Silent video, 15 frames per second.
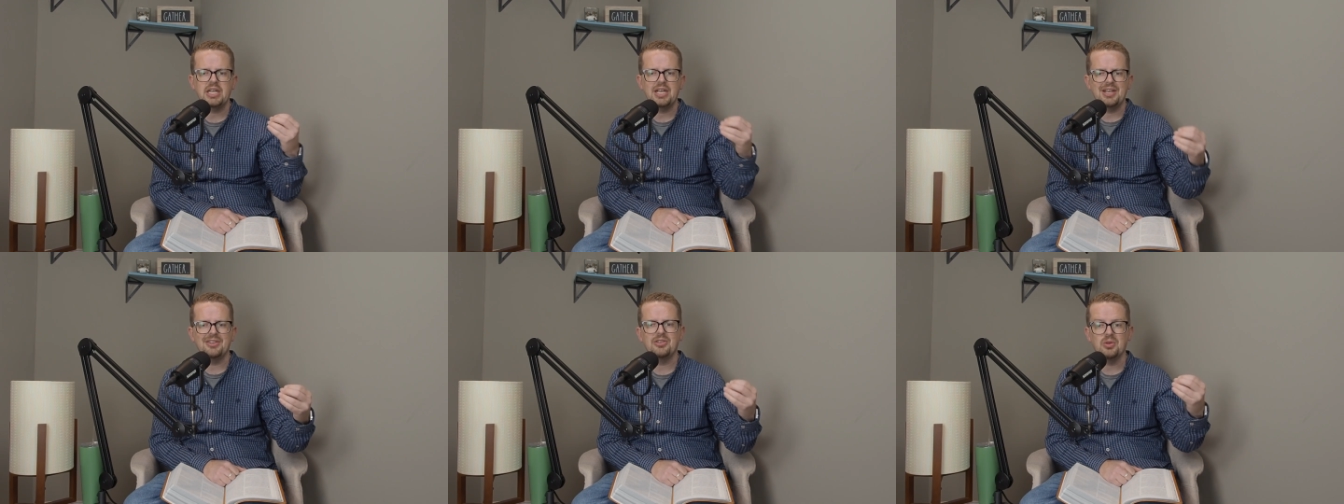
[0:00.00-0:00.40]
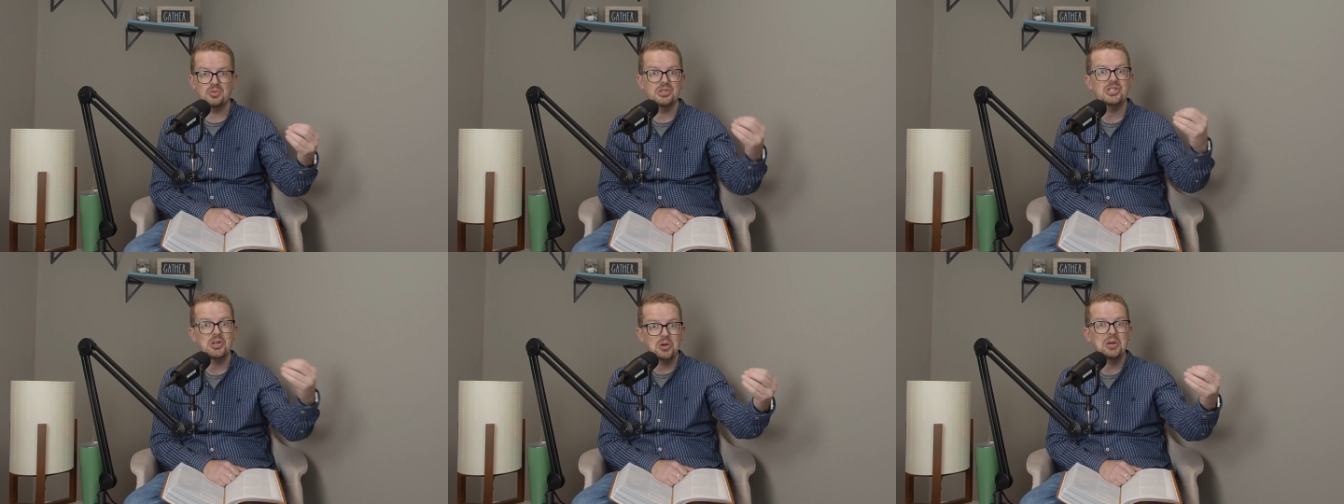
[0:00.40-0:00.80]
in those
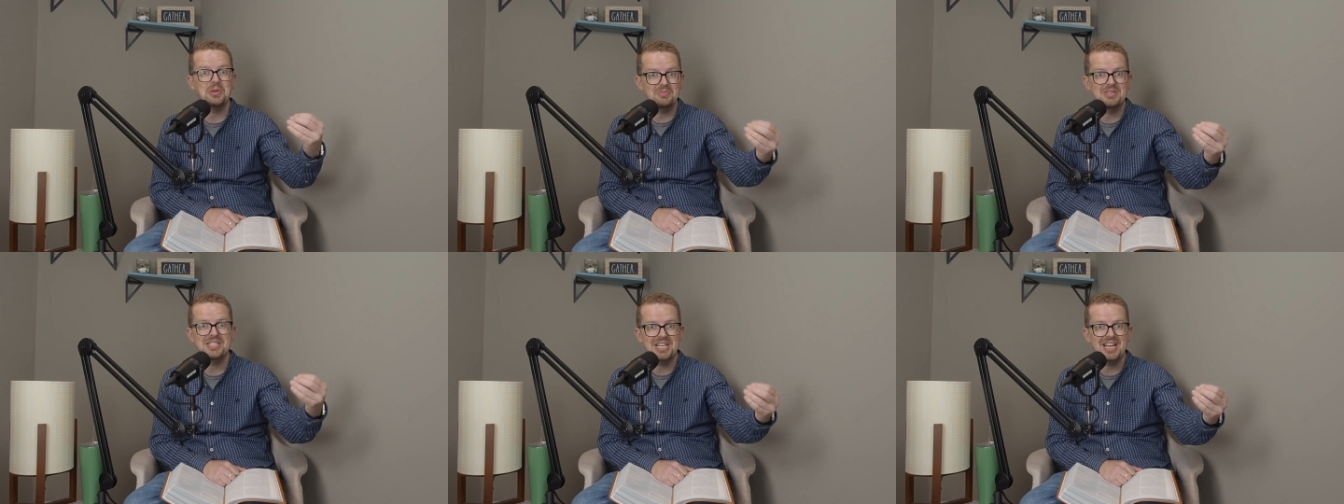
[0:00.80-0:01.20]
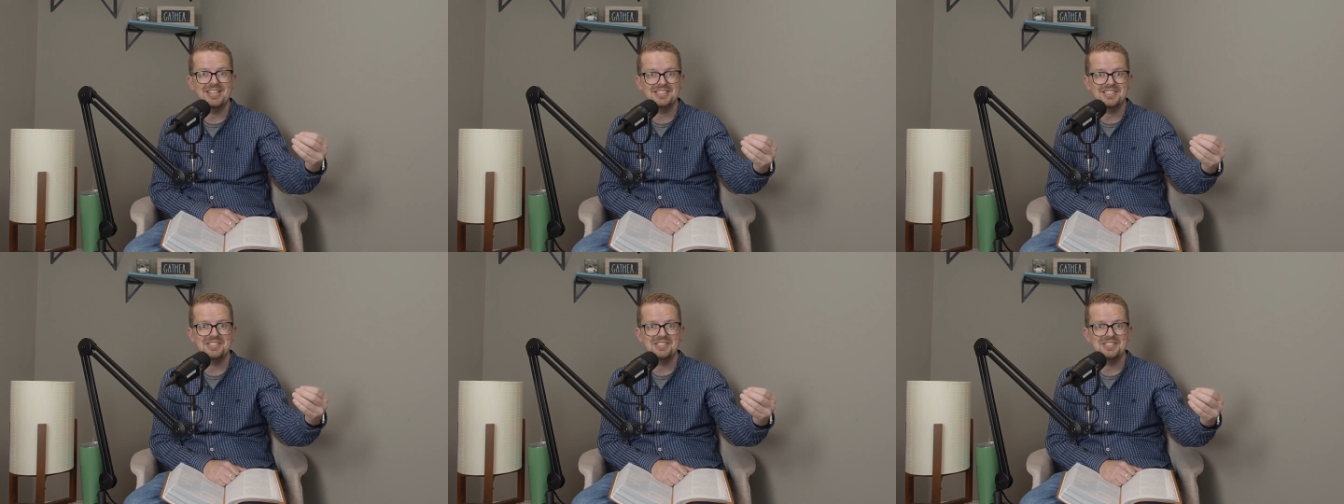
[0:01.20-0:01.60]

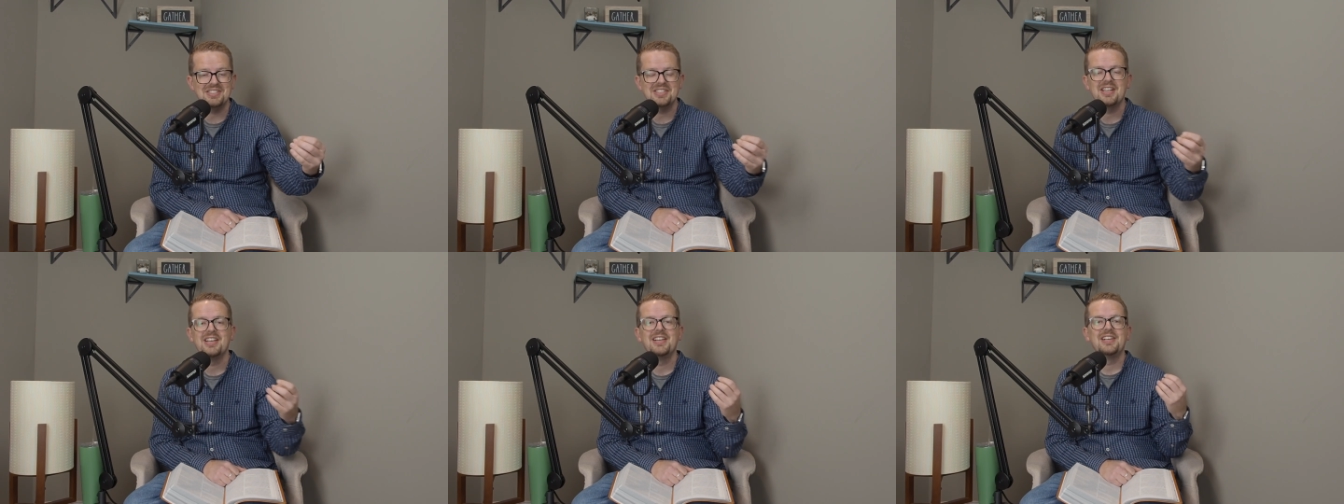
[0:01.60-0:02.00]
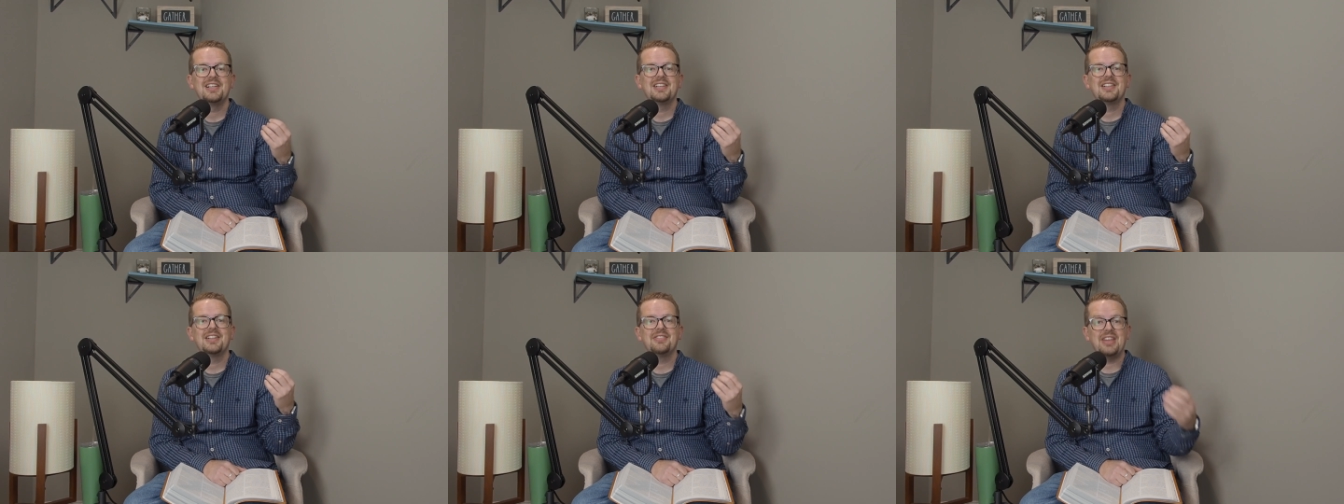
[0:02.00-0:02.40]
circumstances
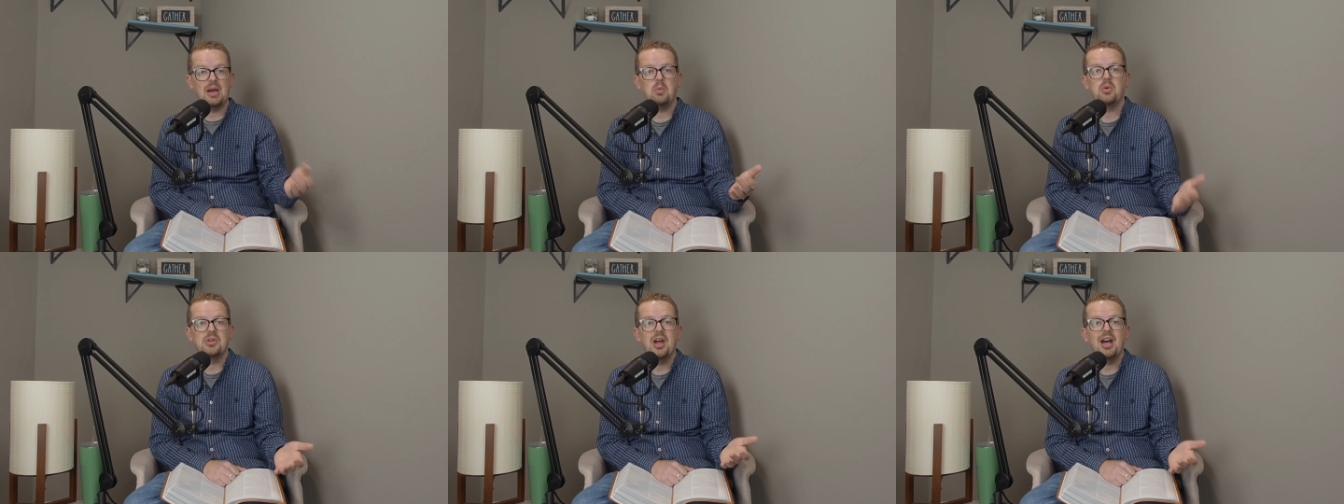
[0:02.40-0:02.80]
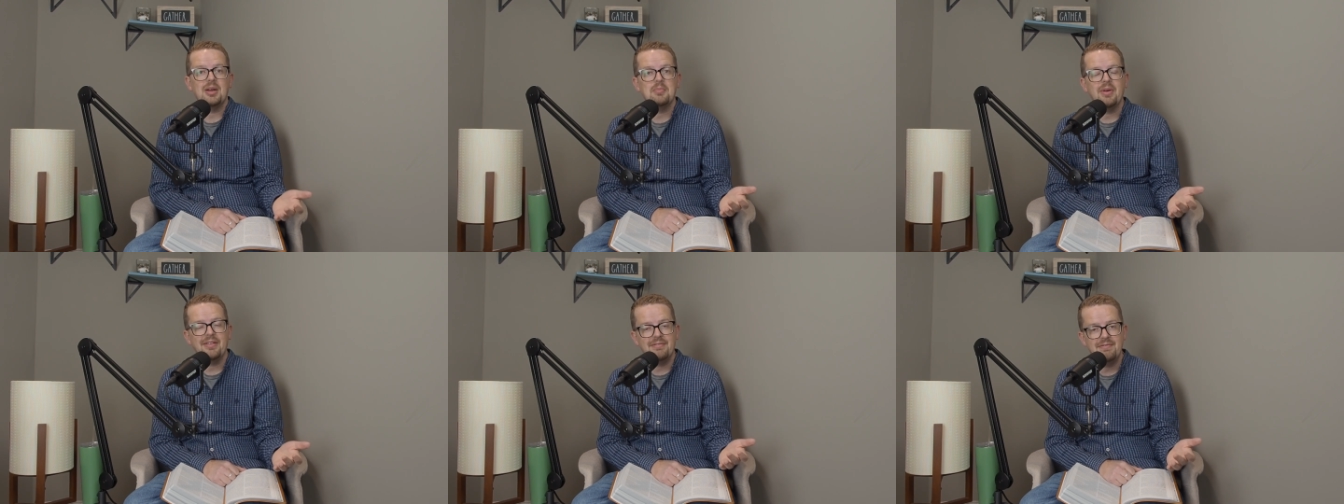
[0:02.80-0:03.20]
that were not in
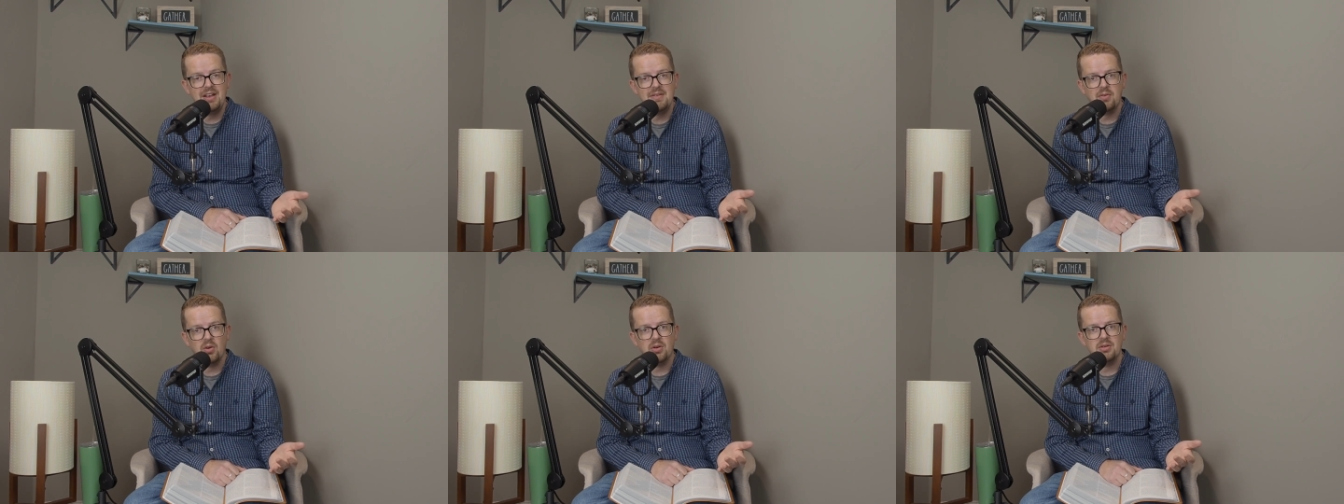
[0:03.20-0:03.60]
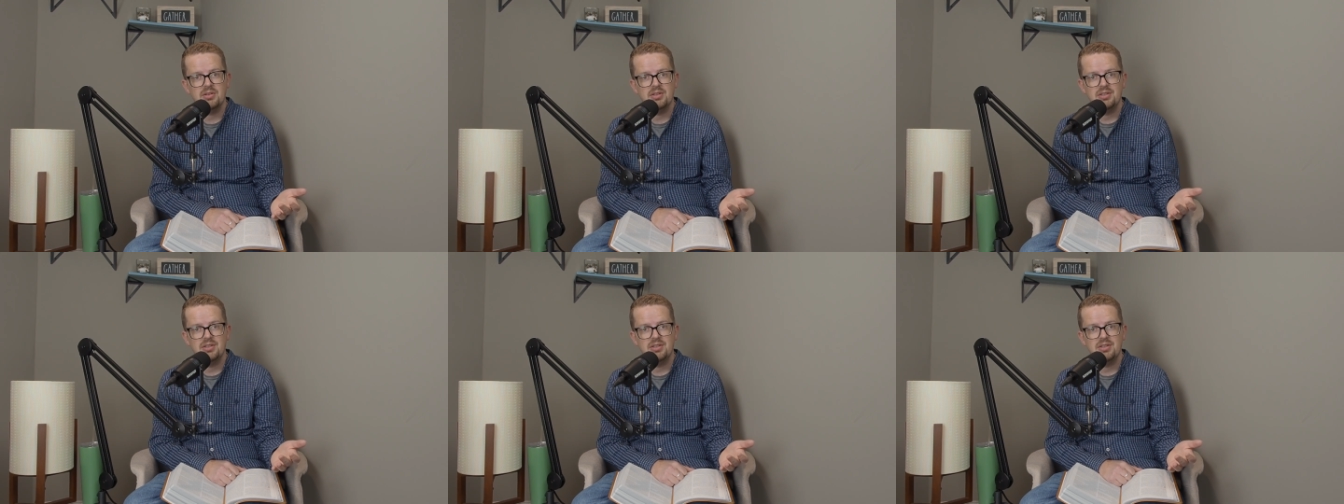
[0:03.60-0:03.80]
my favor,